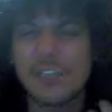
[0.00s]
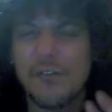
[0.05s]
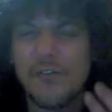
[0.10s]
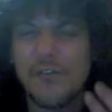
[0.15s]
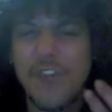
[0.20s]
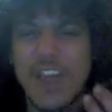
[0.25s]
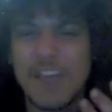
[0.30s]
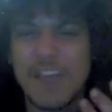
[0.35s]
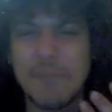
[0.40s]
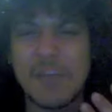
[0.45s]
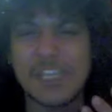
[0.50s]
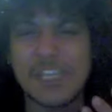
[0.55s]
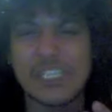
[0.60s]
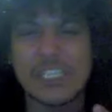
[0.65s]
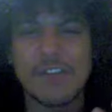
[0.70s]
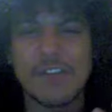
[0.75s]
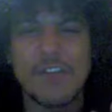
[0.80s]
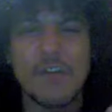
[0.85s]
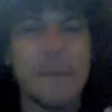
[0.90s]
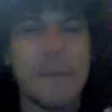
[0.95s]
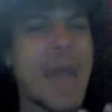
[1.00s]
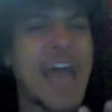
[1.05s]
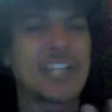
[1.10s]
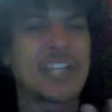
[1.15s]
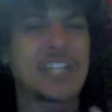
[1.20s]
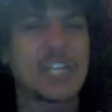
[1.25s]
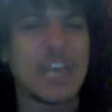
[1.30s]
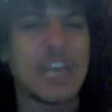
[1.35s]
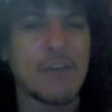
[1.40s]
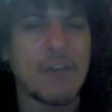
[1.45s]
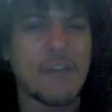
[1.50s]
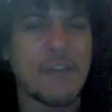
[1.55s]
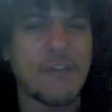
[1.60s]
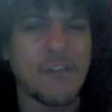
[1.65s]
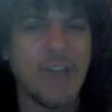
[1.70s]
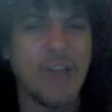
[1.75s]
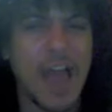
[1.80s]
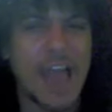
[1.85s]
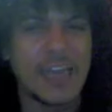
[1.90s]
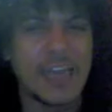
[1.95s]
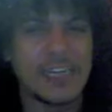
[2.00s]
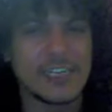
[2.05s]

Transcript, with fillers: figments of imaginary flight.